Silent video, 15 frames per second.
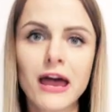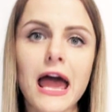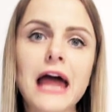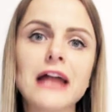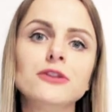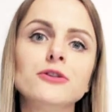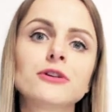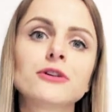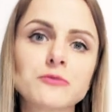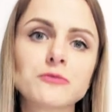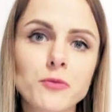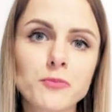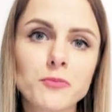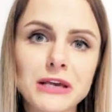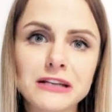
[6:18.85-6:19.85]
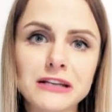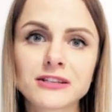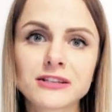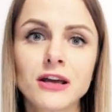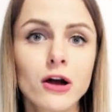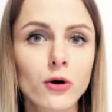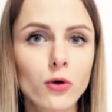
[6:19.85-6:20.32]
and you can repeat
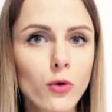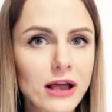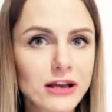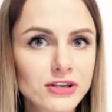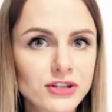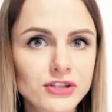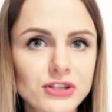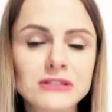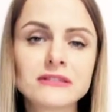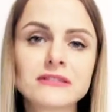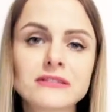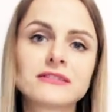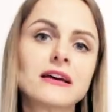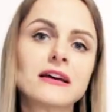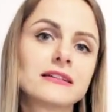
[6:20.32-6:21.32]
questions,